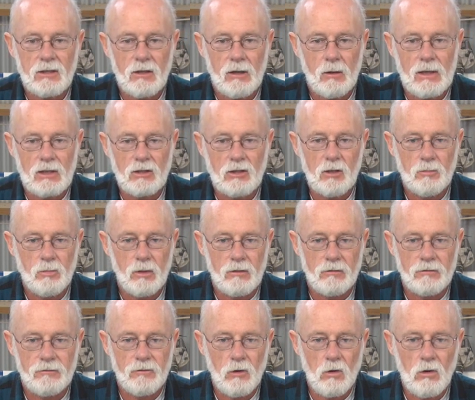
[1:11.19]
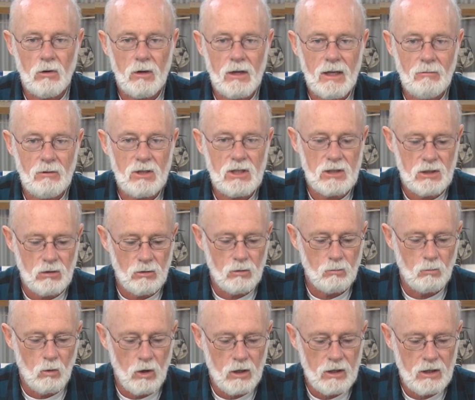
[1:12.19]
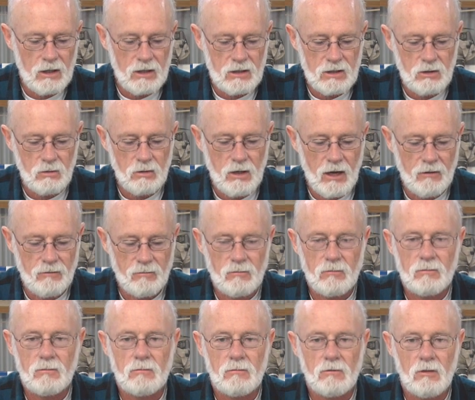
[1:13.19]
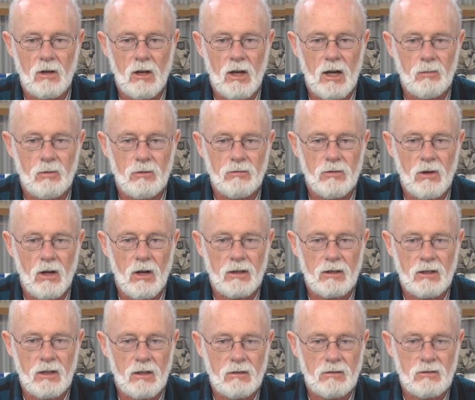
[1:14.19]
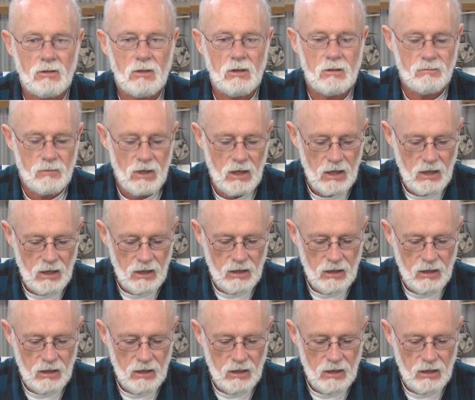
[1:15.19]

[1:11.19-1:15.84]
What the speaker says: So he went 2.4 and it was still working. It still gave him reliable flight. It's good.